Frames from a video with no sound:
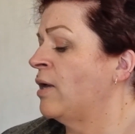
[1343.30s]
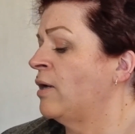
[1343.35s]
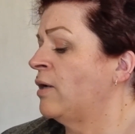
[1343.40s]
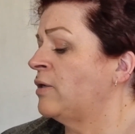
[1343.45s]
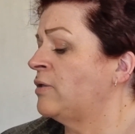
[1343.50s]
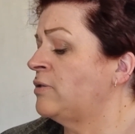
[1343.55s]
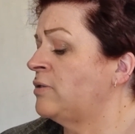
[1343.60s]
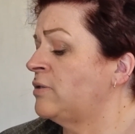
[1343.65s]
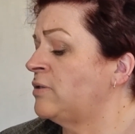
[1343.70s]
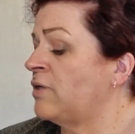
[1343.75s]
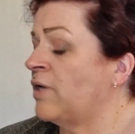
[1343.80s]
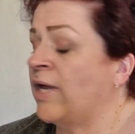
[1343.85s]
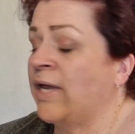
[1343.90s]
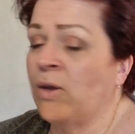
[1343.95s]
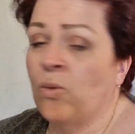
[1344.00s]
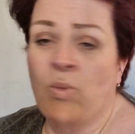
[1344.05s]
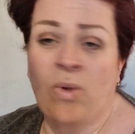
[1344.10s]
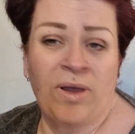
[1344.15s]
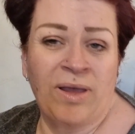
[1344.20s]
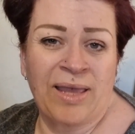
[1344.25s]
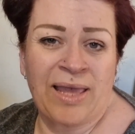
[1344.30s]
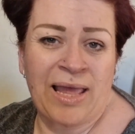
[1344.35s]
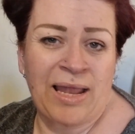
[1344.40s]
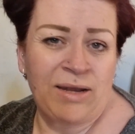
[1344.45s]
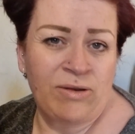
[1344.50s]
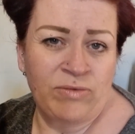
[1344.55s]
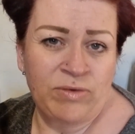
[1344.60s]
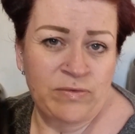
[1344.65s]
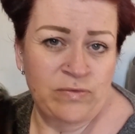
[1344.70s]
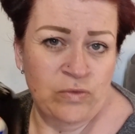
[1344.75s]
because it's like one
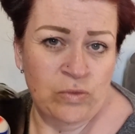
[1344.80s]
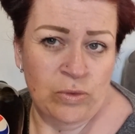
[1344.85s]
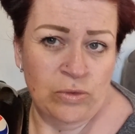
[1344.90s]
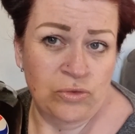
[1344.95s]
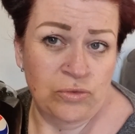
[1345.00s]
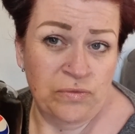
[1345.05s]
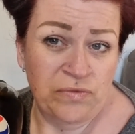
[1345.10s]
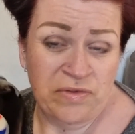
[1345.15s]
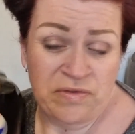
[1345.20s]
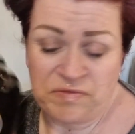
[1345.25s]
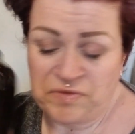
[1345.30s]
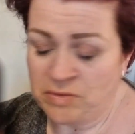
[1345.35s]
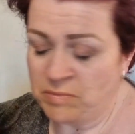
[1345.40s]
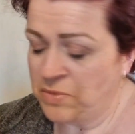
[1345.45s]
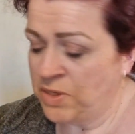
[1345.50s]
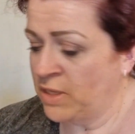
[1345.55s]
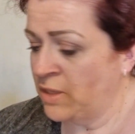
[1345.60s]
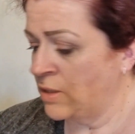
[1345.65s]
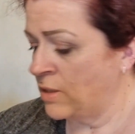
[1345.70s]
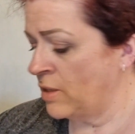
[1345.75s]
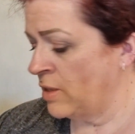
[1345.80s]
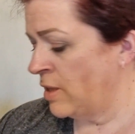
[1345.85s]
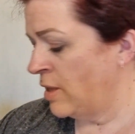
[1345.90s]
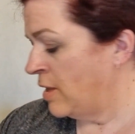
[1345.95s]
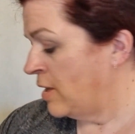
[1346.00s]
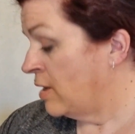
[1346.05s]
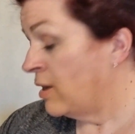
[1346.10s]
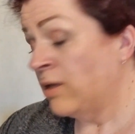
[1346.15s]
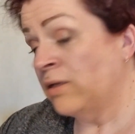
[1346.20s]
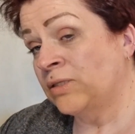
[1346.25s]
calorie is 250 mil.
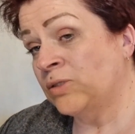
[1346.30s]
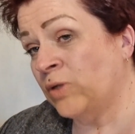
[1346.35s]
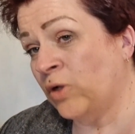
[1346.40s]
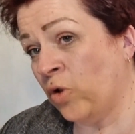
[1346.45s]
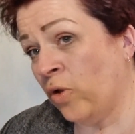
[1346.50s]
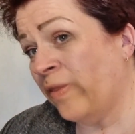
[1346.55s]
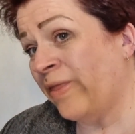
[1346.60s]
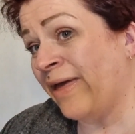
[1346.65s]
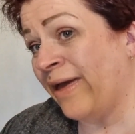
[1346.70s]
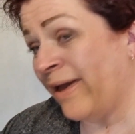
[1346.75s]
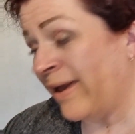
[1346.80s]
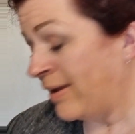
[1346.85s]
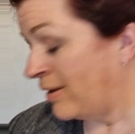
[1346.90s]
So I got that